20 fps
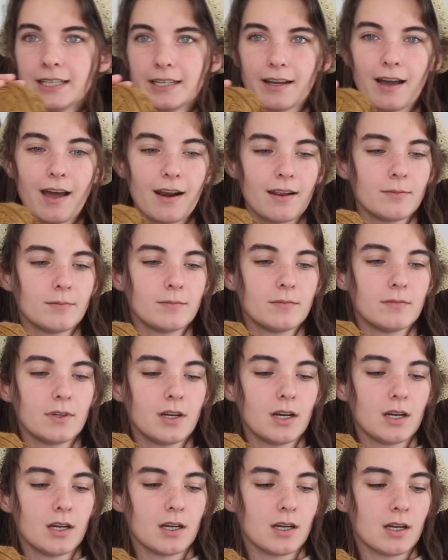got it.
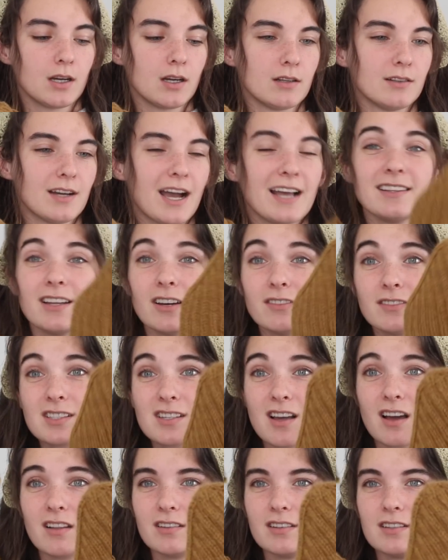I love this
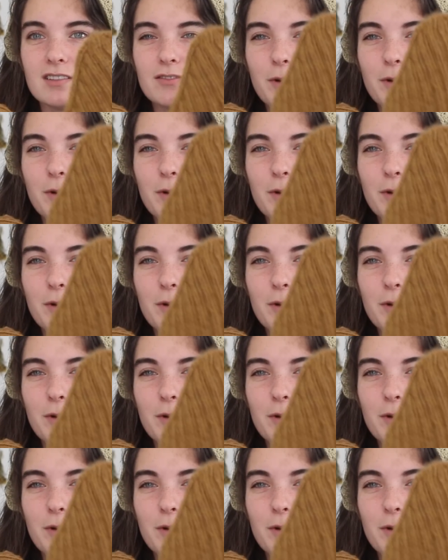color. It